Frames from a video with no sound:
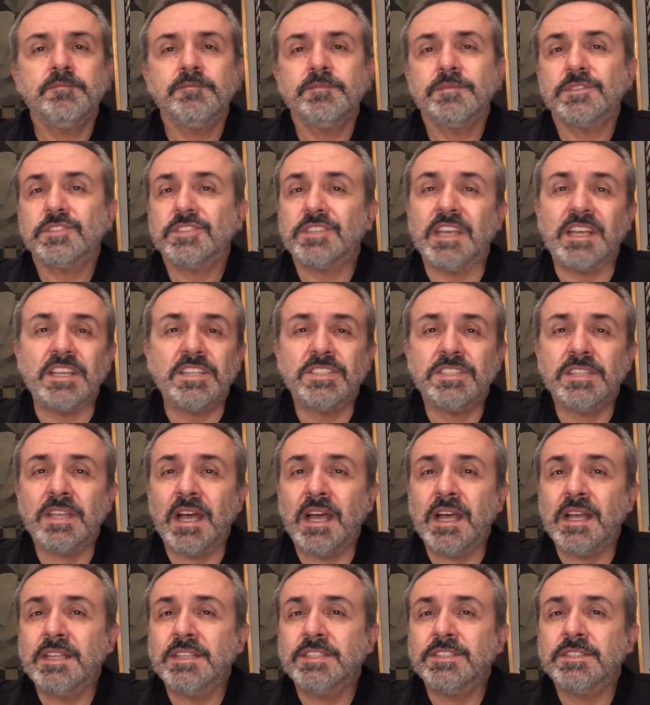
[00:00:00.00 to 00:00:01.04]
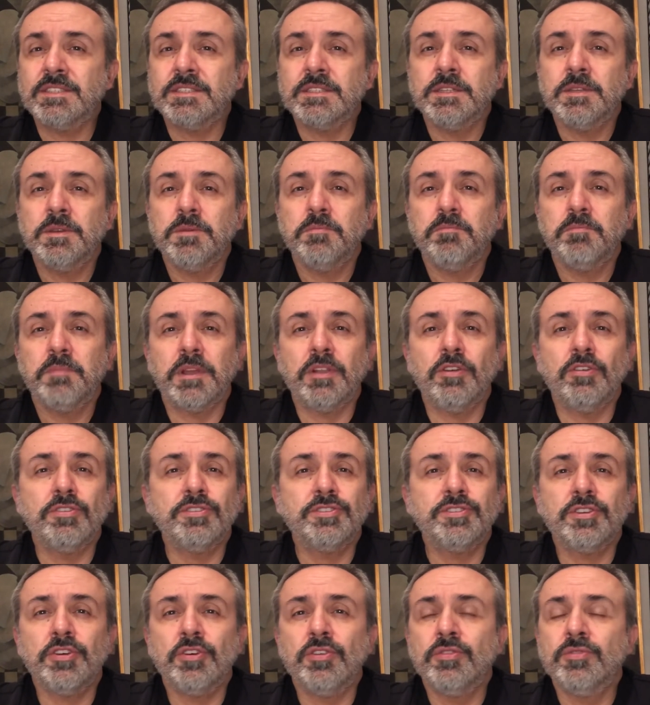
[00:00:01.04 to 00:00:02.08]
textiles, but
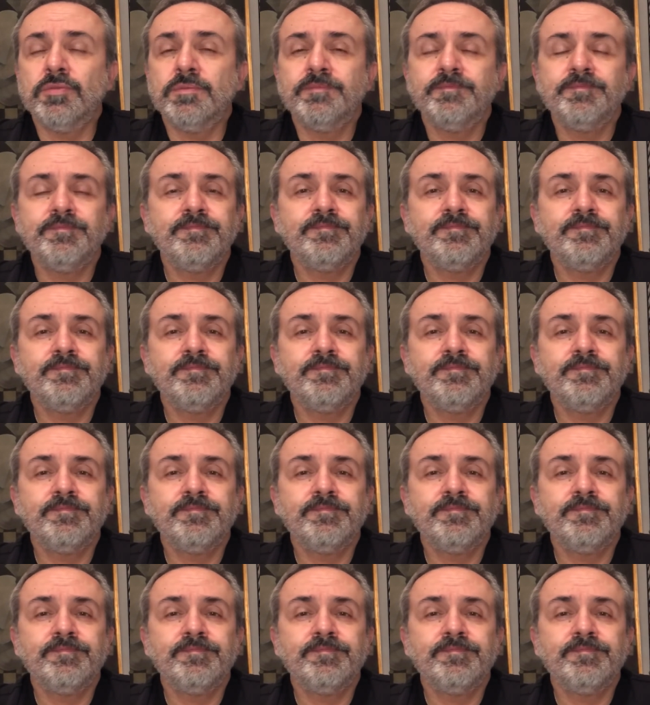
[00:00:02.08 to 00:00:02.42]
also